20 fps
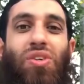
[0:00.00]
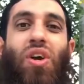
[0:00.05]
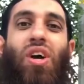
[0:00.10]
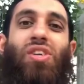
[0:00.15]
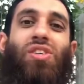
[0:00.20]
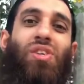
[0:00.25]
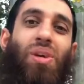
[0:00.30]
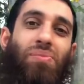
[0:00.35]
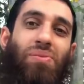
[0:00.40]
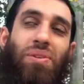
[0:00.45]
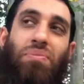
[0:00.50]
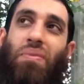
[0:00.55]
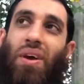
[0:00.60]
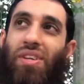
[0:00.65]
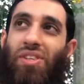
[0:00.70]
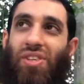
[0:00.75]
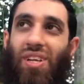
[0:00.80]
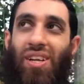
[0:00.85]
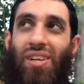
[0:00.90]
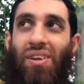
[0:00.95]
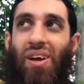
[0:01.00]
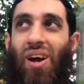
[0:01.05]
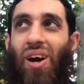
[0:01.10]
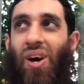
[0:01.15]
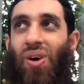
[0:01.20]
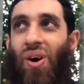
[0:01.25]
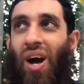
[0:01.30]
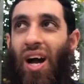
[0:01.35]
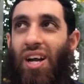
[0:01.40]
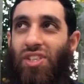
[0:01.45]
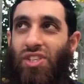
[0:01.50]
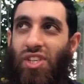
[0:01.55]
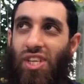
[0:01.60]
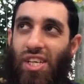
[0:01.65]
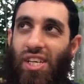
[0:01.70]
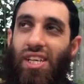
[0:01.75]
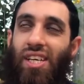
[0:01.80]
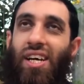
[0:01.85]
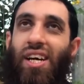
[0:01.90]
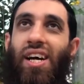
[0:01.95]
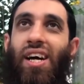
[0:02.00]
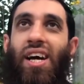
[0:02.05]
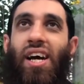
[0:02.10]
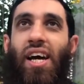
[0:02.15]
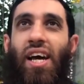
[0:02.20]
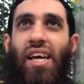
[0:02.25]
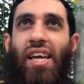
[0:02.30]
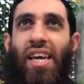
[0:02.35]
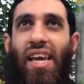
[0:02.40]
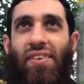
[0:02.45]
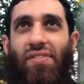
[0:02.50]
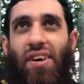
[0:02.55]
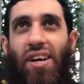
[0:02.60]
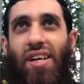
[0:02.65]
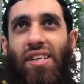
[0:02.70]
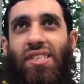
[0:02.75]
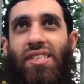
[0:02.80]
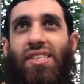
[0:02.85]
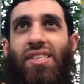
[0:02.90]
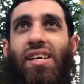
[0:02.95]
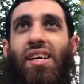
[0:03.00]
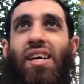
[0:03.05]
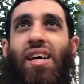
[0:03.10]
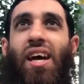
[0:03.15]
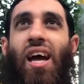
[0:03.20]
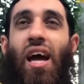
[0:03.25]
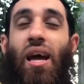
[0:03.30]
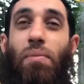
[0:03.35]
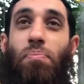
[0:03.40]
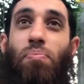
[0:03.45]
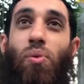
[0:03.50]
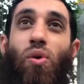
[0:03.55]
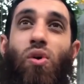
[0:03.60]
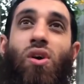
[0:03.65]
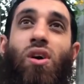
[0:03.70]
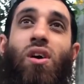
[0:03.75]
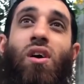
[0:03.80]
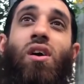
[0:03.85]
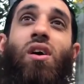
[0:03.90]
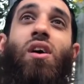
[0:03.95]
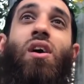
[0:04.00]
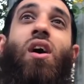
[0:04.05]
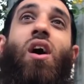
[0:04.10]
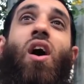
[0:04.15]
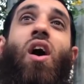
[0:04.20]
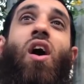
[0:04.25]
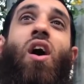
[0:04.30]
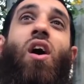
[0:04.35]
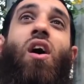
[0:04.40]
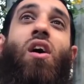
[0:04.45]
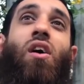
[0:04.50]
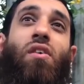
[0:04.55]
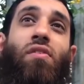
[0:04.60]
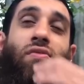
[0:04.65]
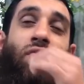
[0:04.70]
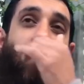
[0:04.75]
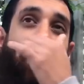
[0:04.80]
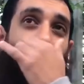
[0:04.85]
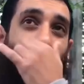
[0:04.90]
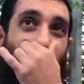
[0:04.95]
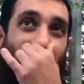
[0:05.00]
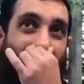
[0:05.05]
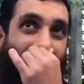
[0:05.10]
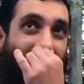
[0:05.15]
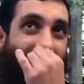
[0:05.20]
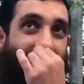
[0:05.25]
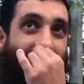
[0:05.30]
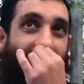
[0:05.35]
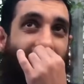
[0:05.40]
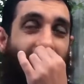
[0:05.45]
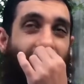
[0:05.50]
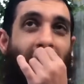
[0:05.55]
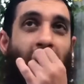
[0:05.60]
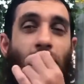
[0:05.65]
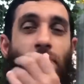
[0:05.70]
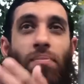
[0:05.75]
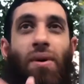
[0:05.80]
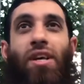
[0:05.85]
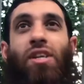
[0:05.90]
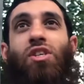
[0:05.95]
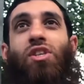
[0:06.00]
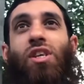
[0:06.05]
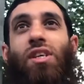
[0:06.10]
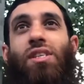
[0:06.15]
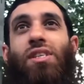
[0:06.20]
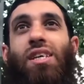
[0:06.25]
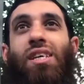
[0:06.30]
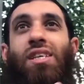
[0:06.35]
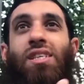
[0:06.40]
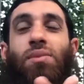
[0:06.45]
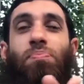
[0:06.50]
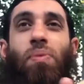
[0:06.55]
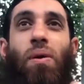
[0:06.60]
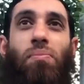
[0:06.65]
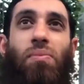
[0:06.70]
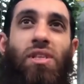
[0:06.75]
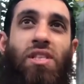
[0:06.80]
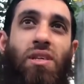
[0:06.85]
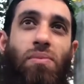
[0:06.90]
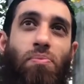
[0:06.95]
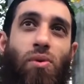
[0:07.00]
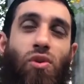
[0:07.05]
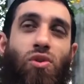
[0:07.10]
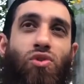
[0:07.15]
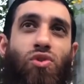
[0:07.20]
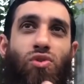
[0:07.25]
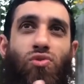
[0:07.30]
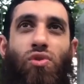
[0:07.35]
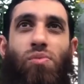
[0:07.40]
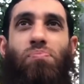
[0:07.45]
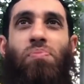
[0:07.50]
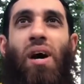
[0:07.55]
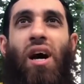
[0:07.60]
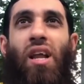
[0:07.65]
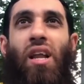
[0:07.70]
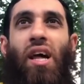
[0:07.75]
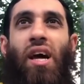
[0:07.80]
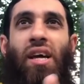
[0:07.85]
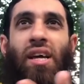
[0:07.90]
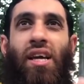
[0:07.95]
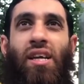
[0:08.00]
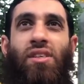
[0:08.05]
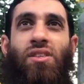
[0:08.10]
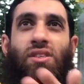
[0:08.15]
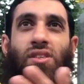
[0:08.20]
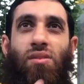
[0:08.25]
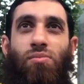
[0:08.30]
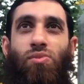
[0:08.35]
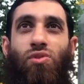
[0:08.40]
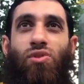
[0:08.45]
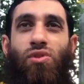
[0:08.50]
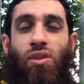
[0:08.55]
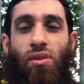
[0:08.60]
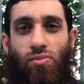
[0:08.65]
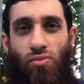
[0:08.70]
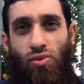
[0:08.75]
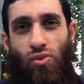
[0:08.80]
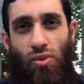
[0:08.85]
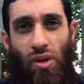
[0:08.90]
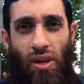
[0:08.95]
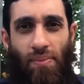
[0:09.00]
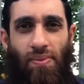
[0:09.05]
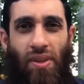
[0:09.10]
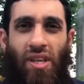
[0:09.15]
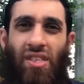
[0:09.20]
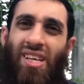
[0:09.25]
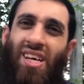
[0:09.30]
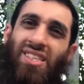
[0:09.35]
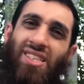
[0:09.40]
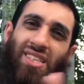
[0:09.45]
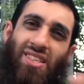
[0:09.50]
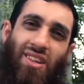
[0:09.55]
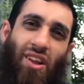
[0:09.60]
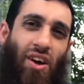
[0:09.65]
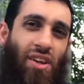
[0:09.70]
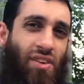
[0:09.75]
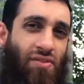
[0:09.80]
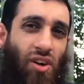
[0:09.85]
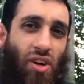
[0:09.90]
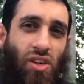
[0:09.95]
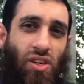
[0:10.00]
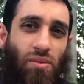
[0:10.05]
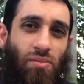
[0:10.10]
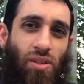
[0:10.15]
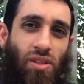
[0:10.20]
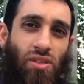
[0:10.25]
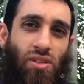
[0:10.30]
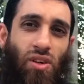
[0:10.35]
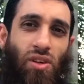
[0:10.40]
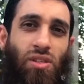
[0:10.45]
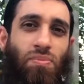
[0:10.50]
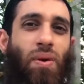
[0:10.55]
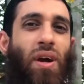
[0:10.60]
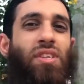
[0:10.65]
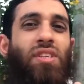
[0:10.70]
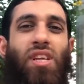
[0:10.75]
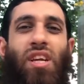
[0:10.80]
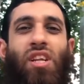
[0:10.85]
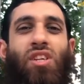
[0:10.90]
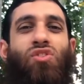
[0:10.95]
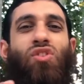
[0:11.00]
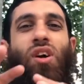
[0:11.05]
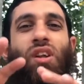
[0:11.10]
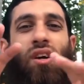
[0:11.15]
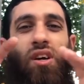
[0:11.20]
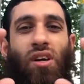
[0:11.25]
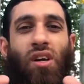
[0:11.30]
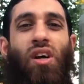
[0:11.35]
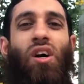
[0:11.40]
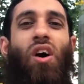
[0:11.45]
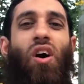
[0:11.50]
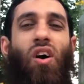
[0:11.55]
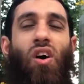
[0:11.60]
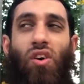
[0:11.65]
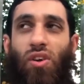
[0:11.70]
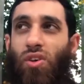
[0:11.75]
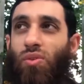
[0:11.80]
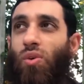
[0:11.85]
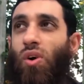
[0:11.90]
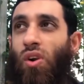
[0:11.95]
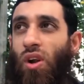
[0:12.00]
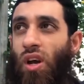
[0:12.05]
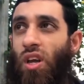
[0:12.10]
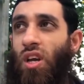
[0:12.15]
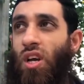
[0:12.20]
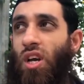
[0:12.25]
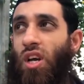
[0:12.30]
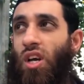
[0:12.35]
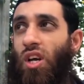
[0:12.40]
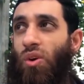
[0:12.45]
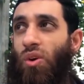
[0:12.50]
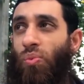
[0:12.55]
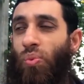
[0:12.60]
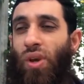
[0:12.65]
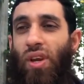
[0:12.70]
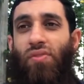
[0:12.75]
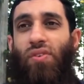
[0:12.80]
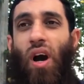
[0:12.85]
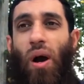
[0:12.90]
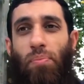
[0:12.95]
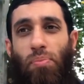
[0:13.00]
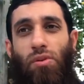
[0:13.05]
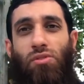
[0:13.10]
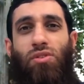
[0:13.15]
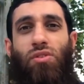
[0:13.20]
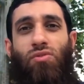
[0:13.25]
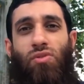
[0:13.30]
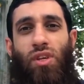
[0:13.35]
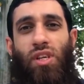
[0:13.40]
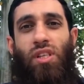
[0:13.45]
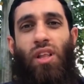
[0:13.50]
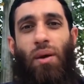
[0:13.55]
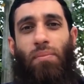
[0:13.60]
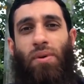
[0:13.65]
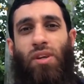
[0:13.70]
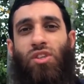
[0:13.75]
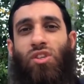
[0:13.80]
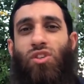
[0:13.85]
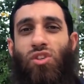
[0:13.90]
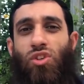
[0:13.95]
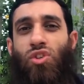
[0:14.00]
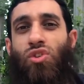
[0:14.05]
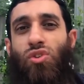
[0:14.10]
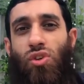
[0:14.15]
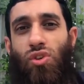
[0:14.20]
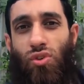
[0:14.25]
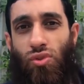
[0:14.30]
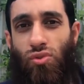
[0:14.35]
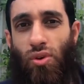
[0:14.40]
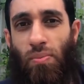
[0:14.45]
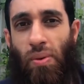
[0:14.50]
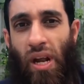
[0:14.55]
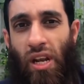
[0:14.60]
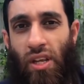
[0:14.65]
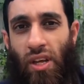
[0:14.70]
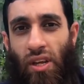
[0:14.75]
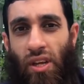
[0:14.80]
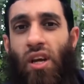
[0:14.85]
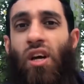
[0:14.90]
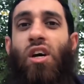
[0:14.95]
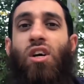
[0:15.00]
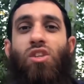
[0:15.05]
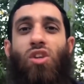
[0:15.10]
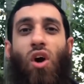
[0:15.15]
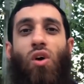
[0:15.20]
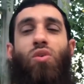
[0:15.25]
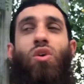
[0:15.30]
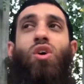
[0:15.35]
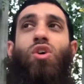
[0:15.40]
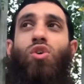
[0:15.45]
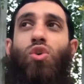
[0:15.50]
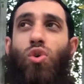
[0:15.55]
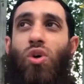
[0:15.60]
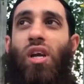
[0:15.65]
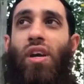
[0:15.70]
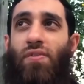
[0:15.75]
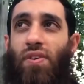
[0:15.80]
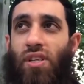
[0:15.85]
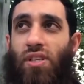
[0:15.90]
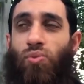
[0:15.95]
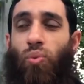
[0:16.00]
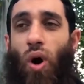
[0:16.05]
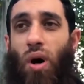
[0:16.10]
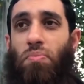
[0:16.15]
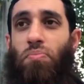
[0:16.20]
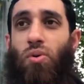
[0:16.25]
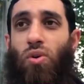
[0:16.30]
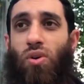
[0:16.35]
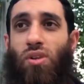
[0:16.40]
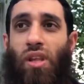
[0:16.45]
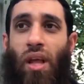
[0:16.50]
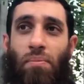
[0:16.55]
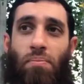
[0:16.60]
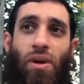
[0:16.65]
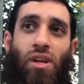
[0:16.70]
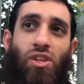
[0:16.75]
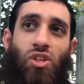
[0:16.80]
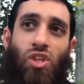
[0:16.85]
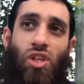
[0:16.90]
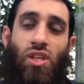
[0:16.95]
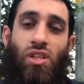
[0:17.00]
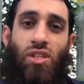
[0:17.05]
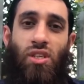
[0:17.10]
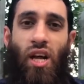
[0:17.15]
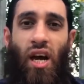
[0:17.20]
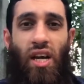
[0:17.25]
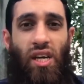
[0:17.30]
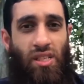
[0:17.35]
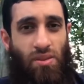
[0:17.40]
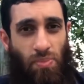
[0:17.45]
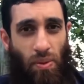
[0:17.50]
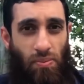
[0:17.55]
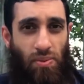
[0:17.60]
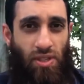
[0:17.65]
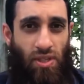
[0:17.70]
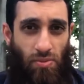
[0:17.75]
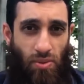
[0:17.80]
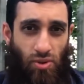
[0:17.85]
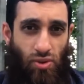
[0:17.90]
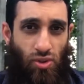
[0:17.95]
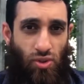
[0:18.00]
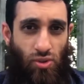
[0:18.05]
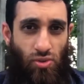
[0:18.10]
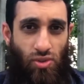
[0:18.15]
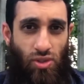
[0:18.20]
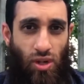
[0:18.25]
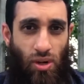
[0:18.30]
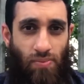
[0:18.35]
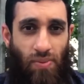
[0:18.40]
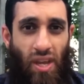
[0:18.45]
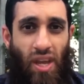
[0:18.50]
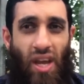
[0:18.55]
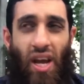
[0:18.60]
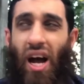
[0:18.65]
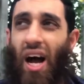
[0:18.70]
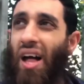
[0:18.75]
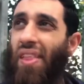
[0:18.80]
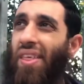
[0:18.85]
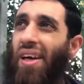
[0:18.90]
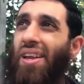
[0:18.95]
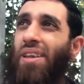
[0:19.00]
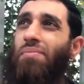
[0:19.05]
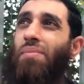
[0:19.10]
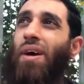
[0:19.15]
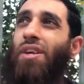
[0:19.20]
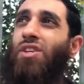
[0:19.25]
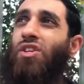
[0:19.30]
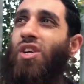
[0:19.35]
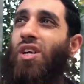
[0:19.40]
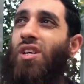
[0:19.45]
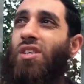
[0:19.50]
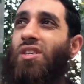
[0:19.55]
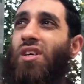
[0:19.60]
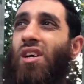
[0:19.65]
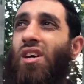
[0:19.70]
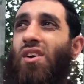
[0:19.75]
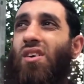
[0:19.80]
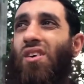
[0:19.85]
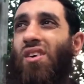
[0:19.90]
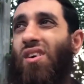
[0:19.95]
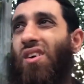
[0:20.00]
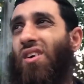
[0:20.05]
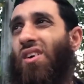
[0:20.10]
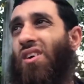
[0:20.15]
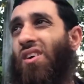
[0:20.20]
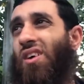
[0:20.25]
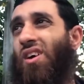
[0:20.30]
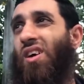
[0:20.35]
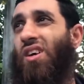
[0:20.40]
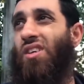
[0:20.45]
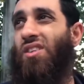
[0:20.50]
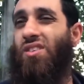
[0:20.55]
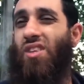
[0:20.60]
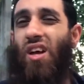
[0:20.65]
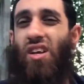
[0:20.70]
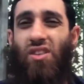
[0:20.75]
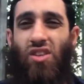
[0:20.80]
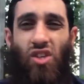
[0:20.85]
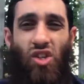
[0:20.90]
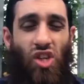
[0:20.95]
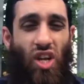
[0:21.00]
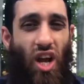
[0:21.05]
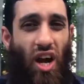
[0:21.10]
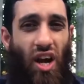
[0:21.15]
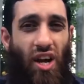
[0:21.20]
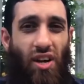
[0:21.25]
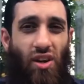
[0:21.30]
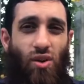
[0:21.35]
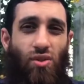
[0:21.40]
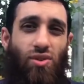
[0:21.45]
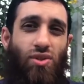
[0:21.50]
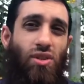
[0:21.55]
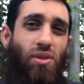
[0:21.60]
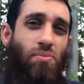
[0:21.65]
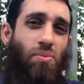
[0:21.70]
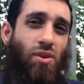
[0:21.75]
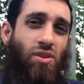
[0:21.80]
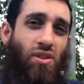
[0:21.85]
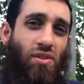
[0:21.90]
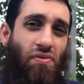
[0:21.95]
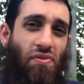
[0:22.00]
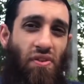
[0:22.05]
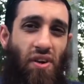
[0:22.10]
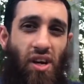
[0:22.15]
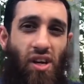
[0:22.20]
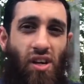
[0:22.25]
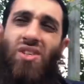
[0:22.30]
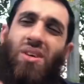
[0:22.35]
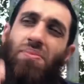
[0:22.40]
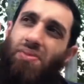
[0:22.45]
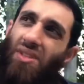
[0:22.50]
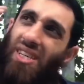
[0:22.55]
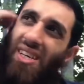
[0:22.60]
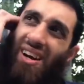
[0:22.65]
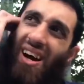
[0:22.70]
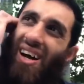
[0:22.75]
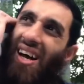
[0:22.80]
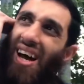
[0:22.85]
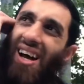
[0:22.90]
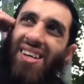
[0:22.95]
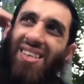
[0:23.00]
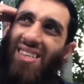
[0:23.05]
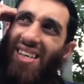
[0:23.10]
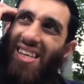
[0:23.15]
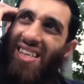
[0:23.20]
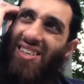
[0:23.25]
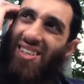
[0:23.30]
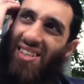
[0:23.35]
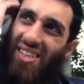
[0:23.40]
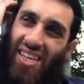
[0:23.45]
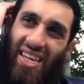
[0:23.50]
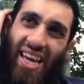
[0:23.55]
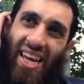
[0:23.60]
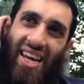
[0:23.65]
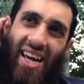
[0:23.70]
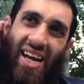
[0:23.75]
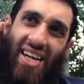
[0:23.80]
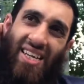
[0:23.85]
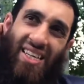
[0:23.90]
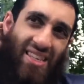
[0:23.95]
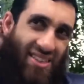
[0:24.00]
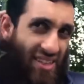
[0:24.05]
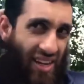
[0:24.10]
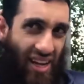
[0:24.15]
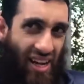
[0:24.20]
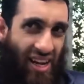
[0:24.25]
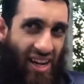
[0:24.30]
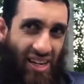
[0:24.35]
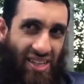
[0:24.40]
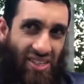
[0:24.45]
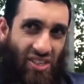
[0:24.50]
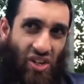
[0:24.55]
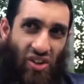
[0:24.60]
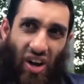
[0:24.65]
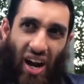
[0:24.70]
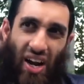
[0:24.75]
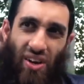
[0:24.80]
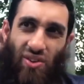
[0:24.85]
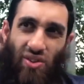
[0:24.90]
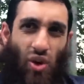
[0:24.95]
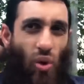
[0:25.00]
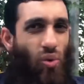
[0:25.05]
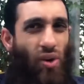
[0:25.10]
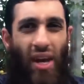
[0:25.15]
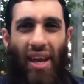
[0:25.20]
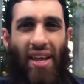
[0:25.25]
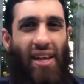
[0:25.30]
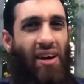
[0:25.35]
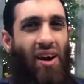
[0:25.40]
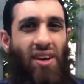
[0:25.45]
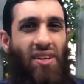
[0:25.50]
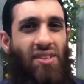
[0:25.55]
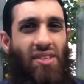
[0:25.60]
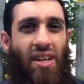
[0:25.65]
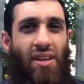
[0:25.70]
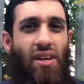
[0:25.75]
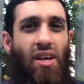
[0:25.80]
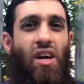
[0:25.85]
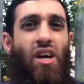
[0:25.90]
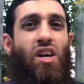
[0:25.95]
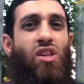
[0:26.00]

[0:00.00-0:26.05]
As you heard Shamsi mention, O Hajji, give us a book of creed that mentions it's permissible to rebel against the Muslim ruler. And that's his line of argument. So he's basically trying to argue, all right, we've got books of creed that mentions you shouldn't do rebellion. So you give us one book that mentions that it's permissible to do so. And then he mentioned, he's like the Shia, he goes to the books of fiqh. Shamsi, honestly, he doesn't get it, and his crowd don't get it, honestly.